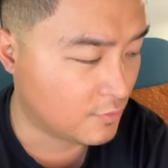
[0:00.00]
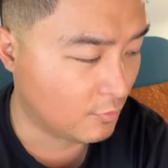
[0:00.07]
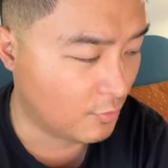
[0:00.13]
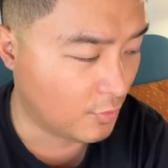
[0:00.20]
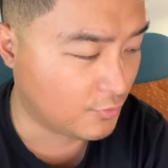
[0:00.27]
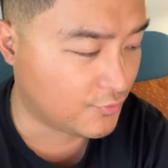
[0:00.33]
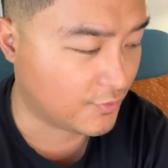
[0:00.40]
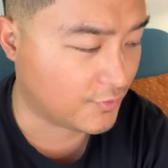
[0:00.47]

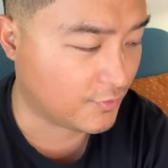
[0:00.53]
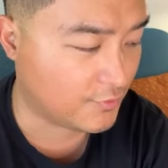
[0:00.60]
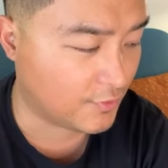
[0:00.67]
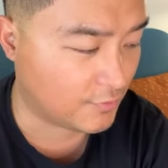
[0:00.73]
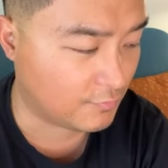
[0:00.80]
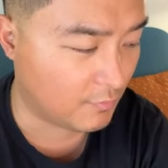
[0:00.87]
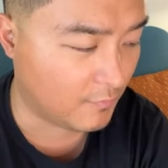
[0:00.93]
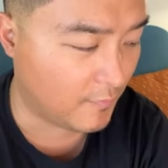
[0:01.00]
to Route
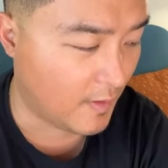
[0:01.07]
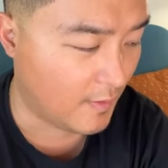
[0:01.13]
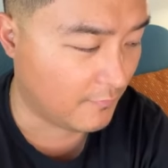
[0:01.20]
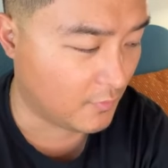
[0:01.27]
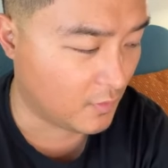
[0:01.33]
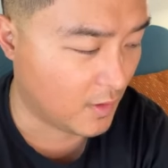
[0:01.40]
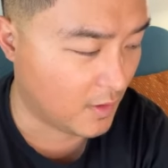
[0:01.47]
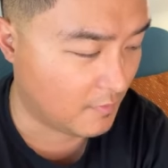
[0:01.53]
66
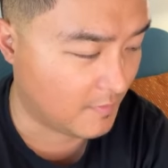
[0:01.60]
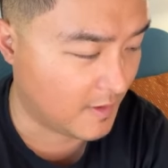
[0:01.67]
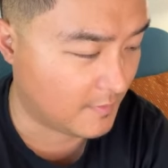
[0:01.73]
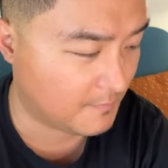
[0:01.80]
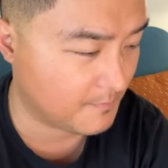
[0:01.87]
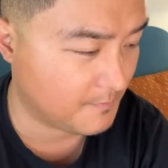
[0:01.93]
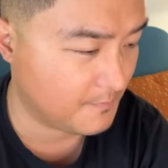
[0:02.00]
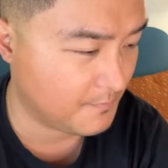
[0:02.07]
Revival.
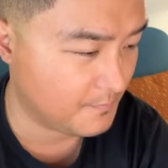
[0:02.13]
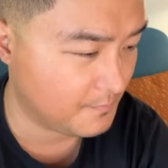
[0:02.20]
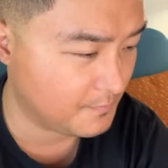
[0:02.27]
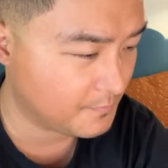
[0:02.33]
Amen.